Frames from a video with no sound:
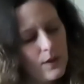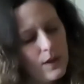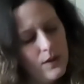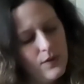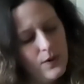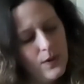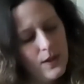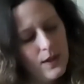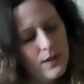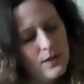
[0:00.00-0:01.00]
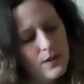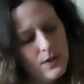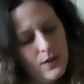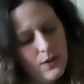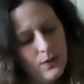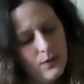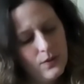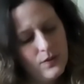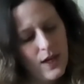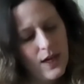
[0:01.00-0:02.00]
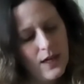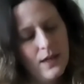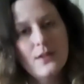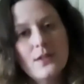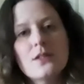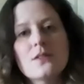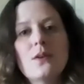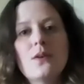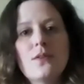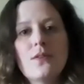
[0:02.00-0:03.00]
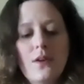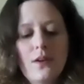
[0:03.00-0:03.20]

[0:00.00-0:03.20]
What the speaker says: if you had used a dust cloth.